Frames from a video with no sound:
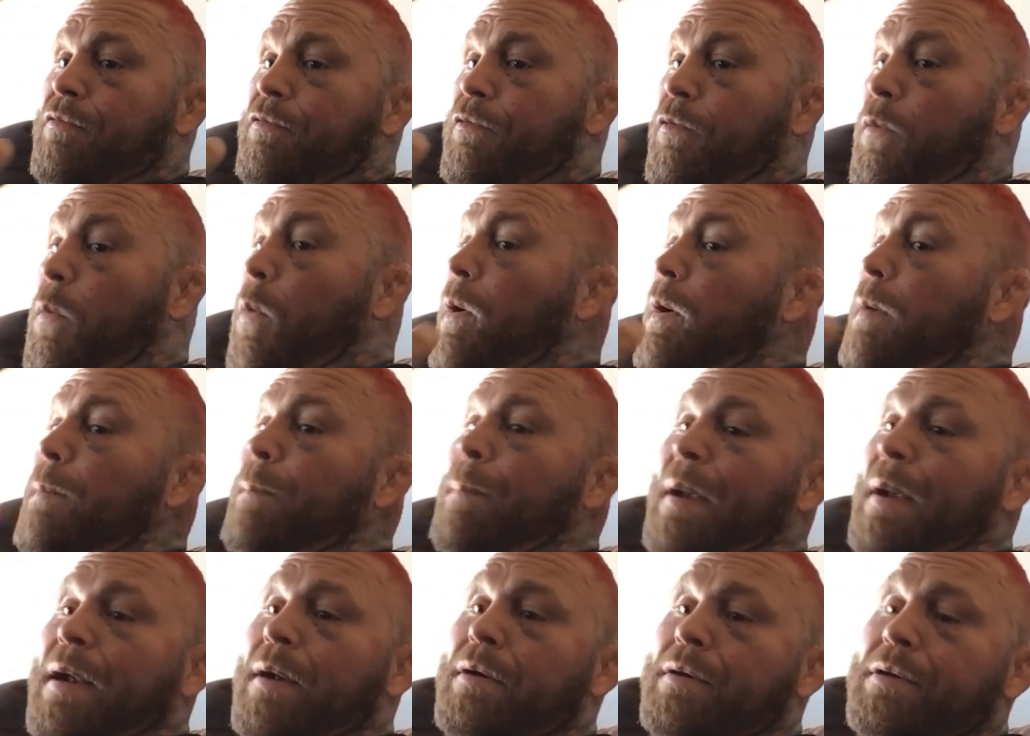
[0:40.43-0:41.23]
for
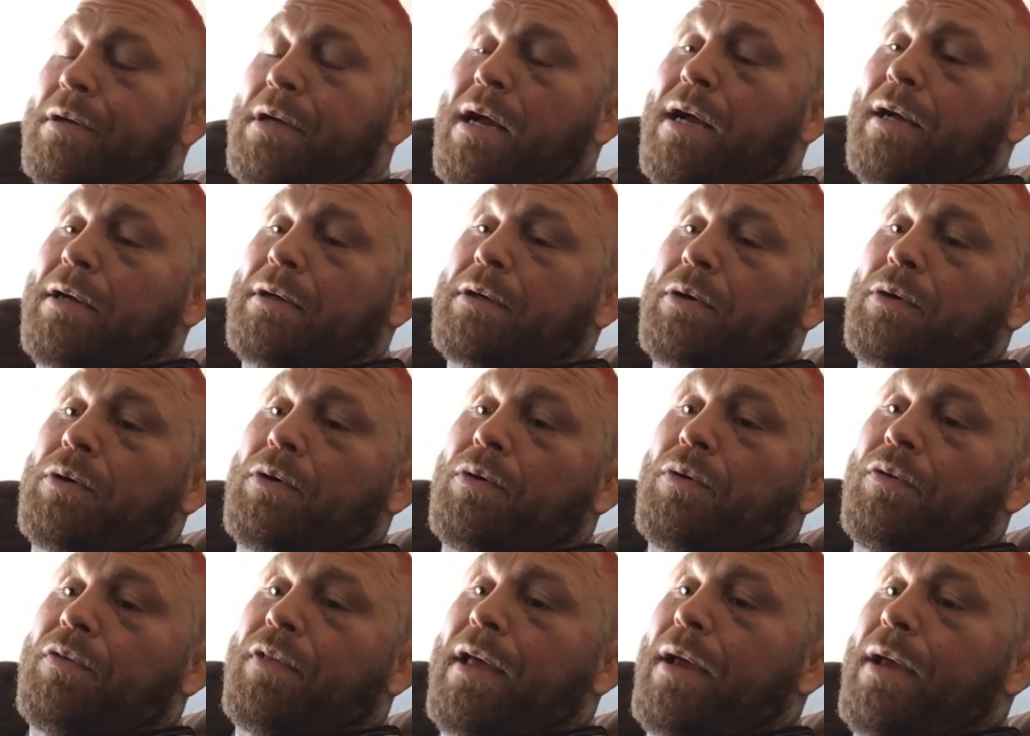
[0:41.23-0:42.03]
bare
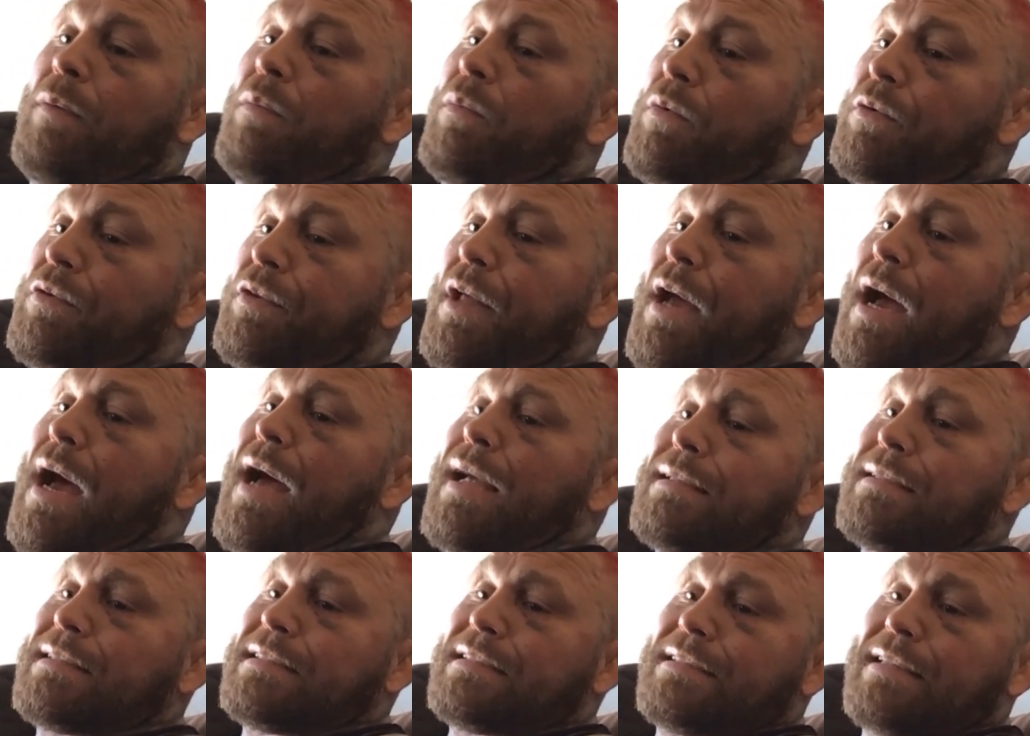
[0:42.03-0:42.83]
knuckle, they will
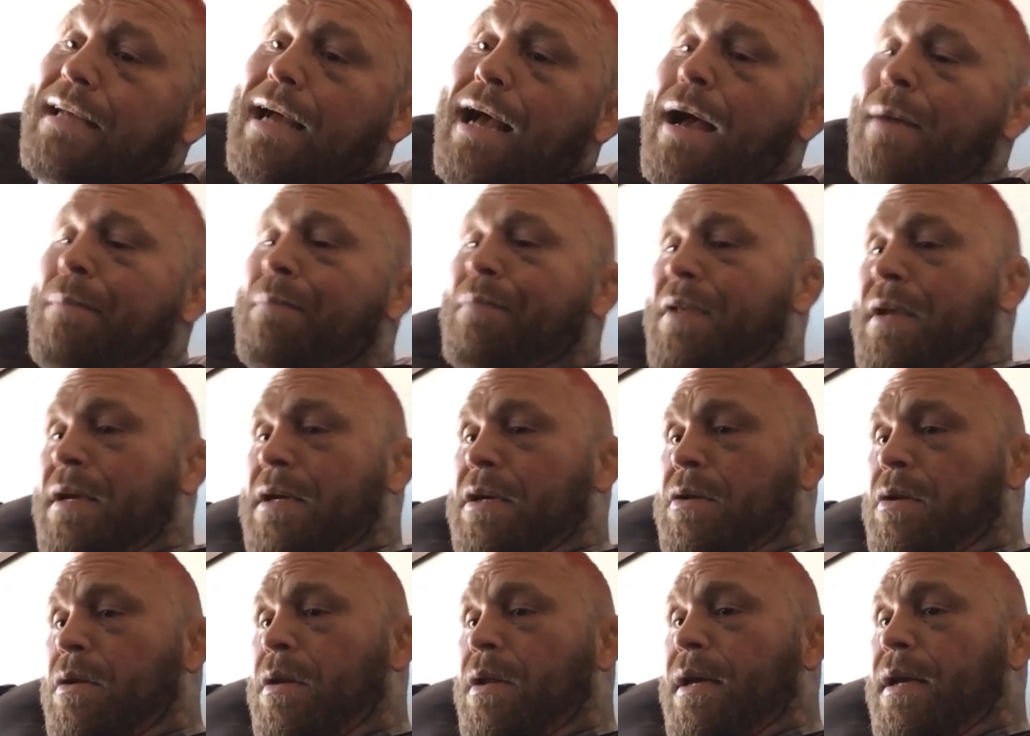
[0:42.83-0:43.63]
not stop the
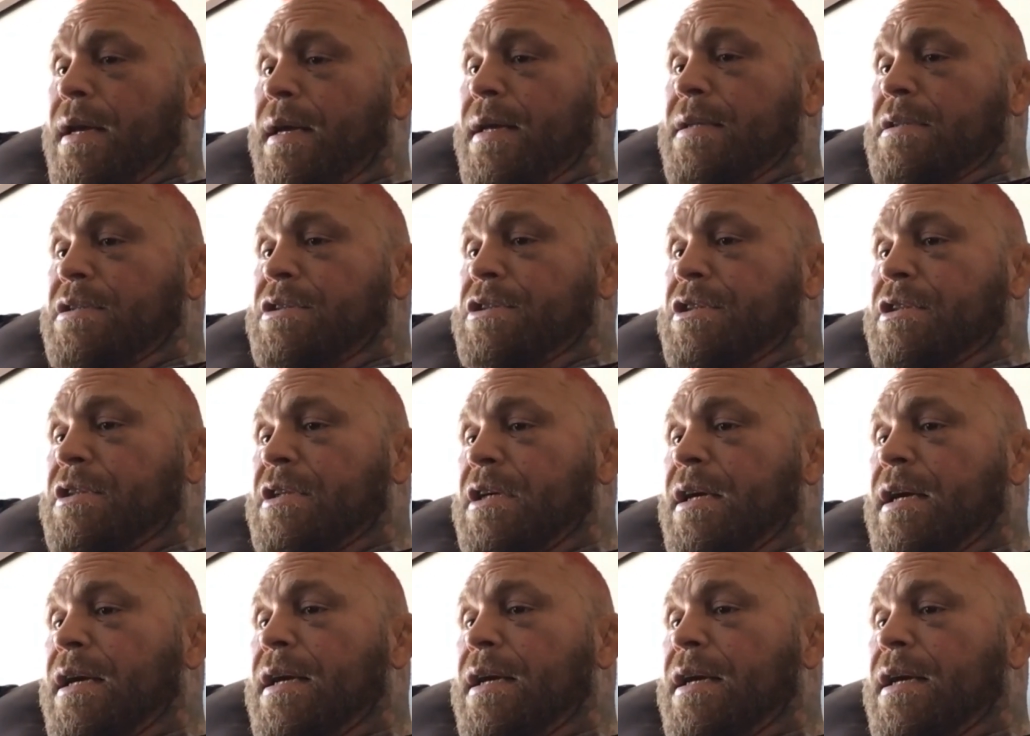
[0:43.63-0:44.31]
clinch